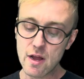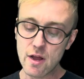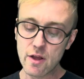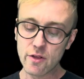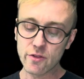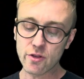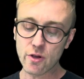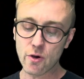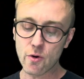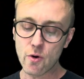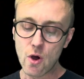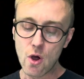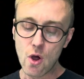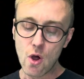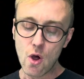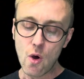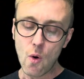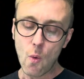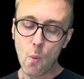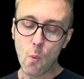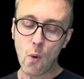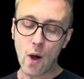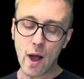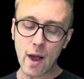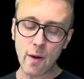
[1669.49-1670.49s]
So
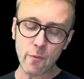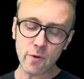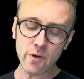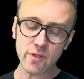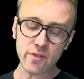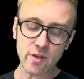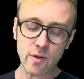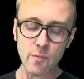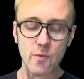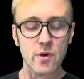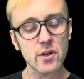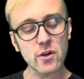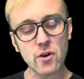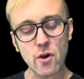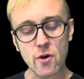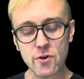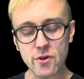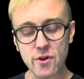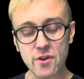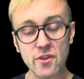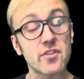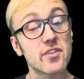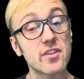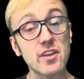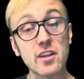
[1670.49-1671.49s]
why would someone go to
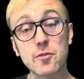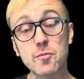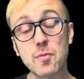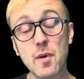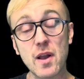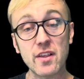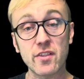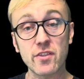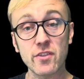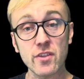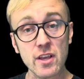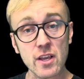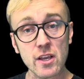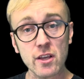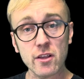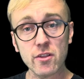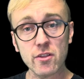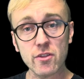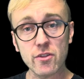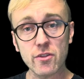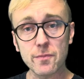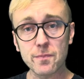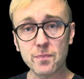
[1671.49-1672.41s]
a 6x6